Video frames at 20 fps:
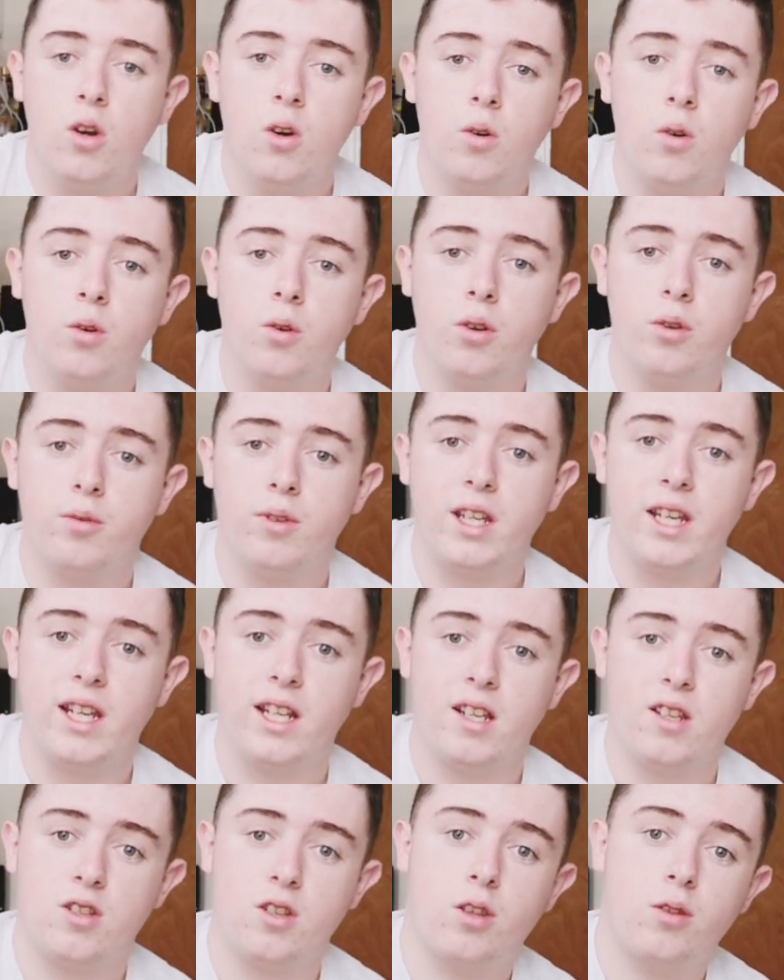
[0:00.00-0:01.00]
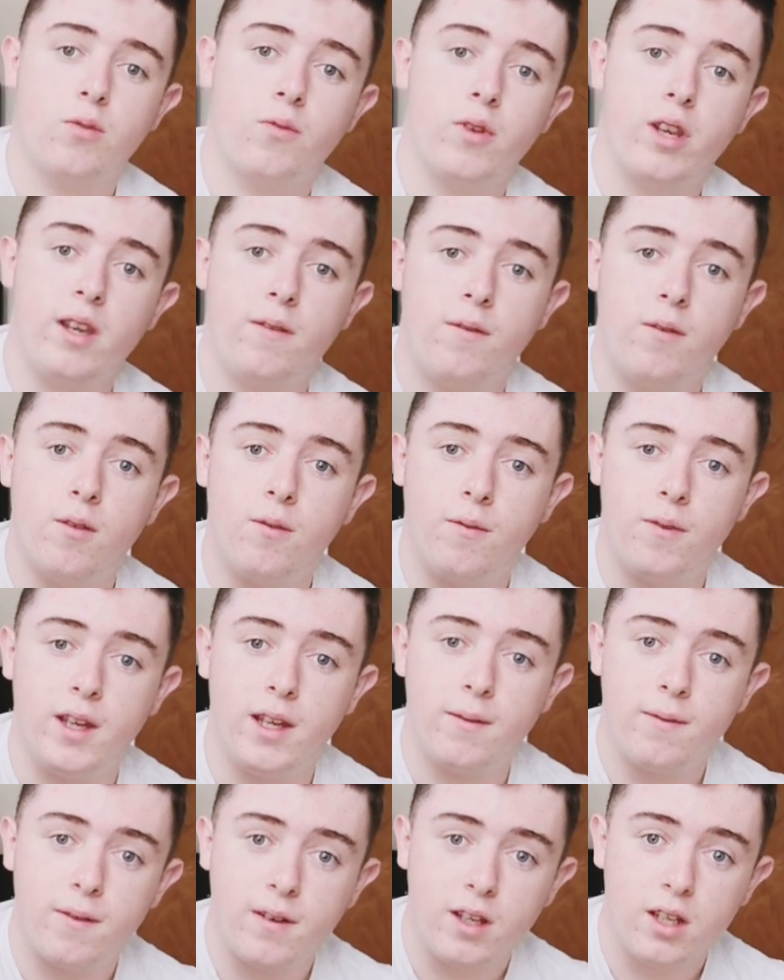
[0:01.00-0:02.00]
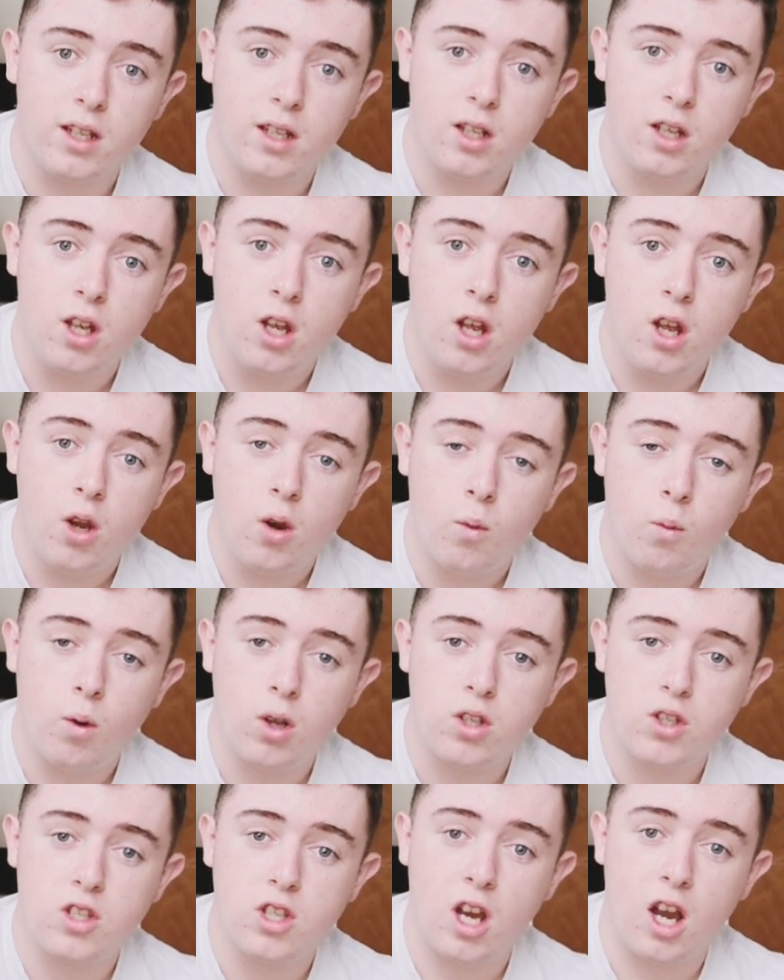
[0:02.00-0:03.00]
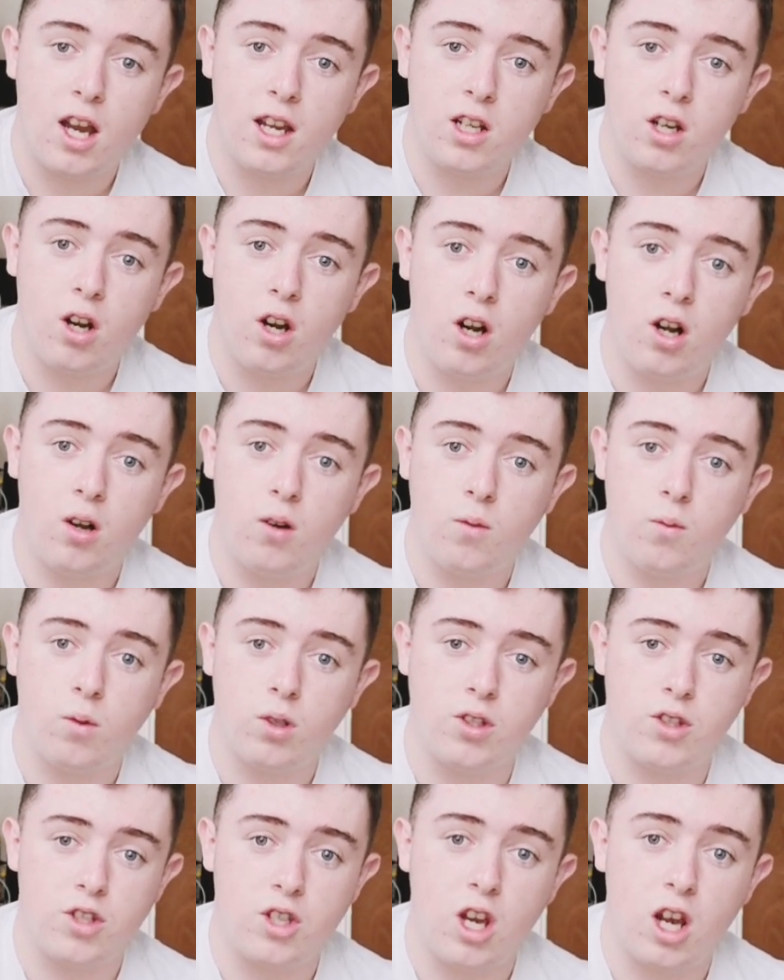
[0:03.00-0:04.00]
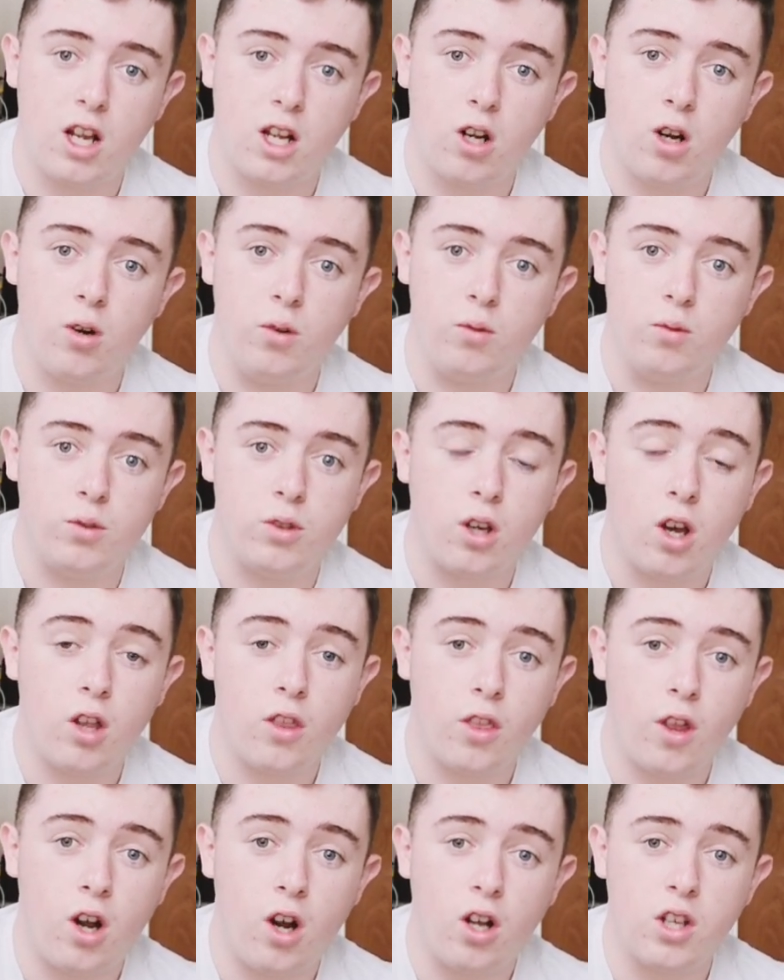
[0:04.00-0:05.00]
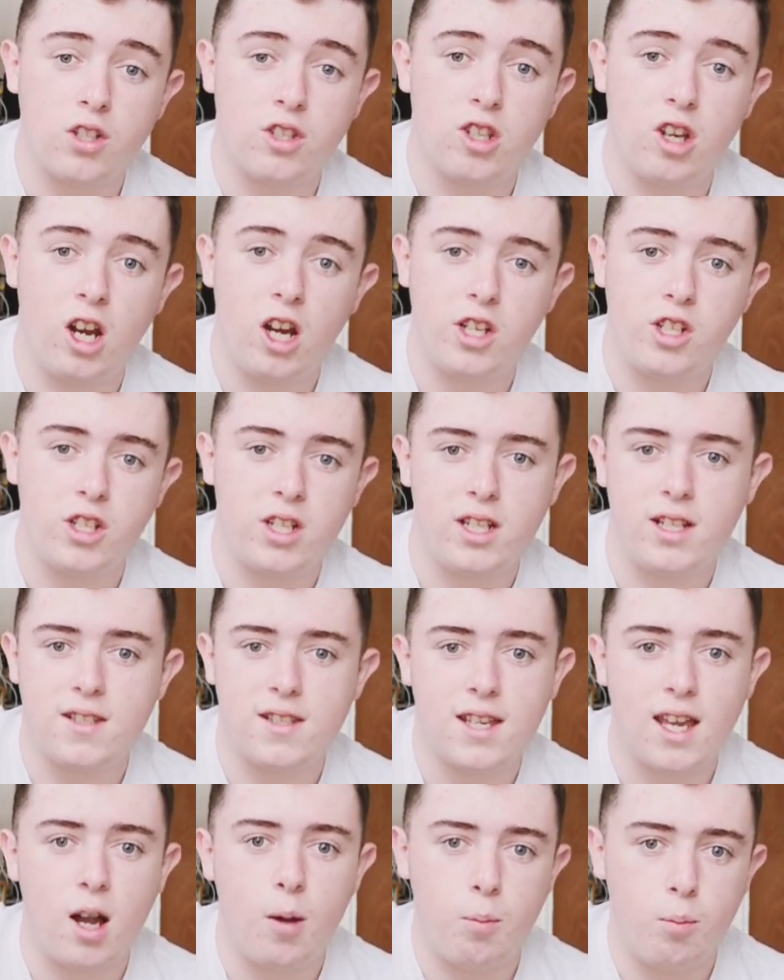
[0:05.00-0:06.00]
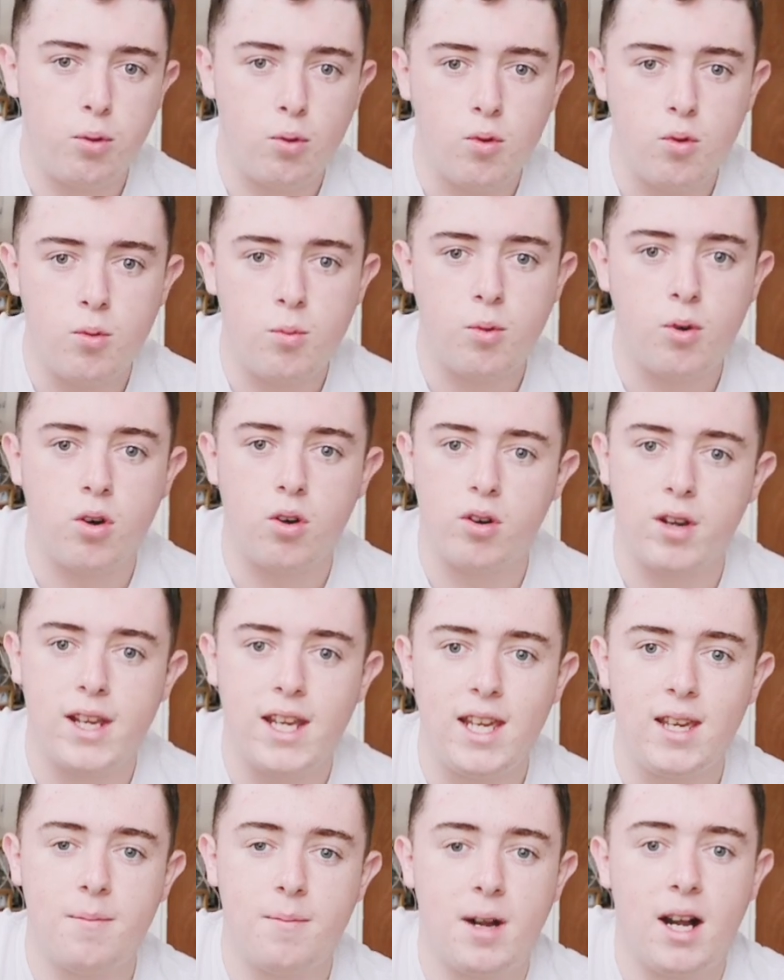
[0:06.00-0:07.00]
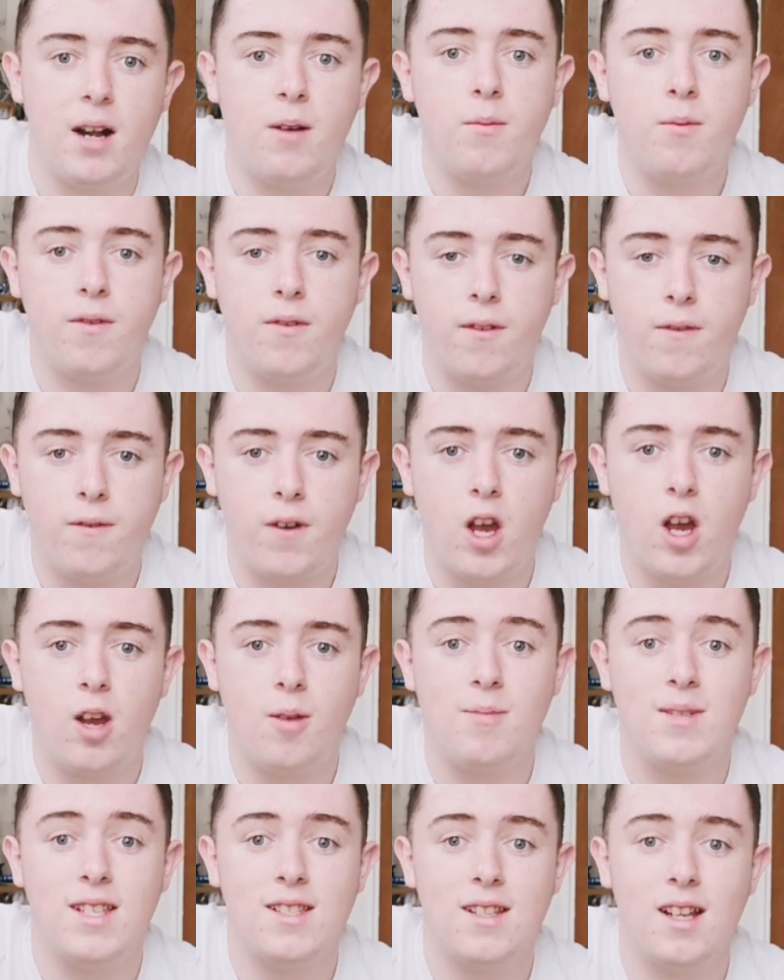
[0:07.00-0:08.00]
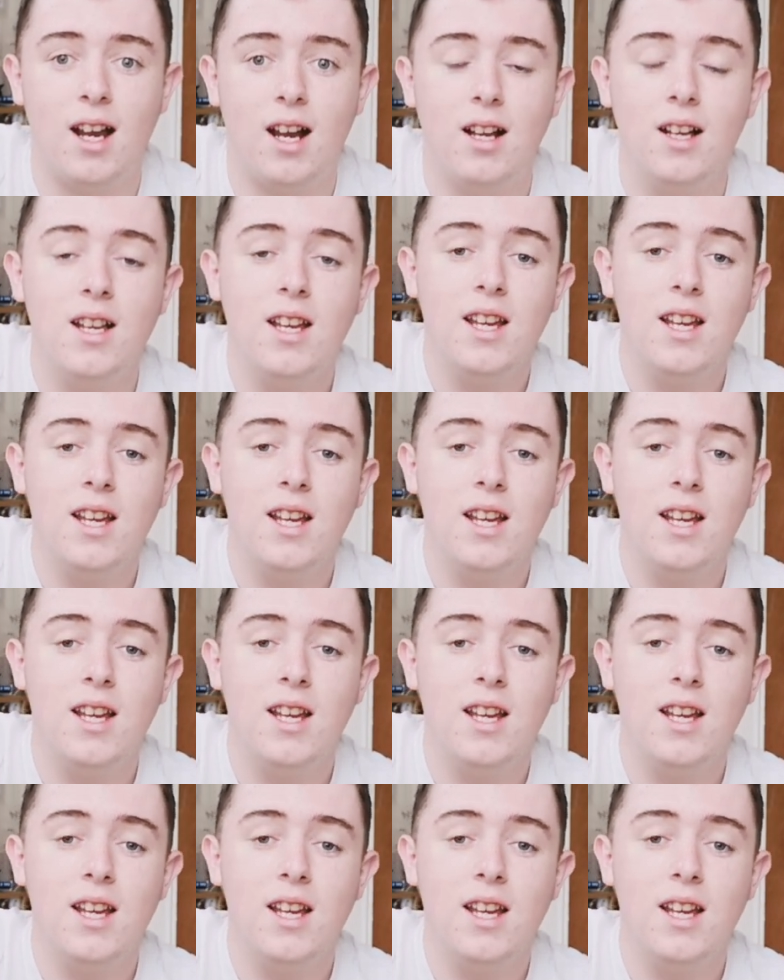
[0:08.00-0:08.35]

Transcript: All you'll need is a 3-foot viv, one side hot, one side cold. On the hot side you need to get a bulb or a heat mat with a thermostat.